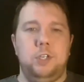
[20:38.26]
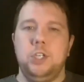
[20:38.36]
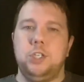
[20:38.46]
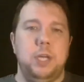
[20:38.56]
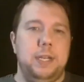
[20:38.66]

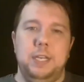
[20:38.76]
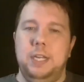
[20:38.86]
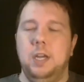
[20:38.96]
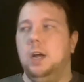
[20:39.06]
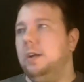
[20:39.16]
just like
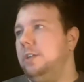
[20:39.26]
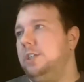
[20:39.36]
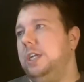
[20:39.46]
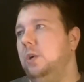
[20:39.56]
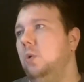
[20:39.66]
the
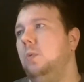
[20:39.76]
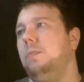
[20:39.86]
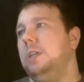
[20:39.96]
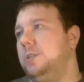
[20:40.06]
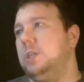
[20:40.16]

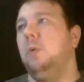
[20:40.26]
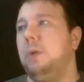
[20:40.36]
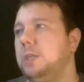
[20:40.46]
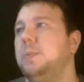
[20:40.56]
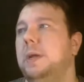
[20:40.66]
steel
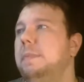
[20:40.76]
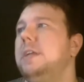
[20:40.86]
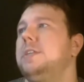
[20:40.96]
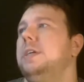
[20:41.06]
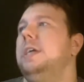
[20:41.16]
breastplate
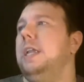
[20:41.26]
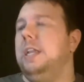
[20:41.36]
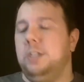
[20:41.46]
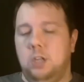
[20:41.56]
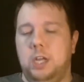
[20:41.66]
basically, and
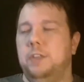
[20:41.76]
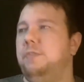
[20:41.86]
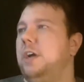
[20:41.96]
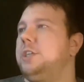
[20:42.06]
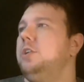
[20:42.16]
there's a lot of
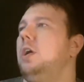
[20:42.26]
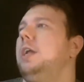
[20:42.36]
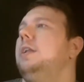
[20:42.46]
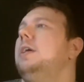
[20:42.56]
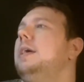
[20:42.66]
deflection on
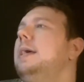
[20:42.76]
it.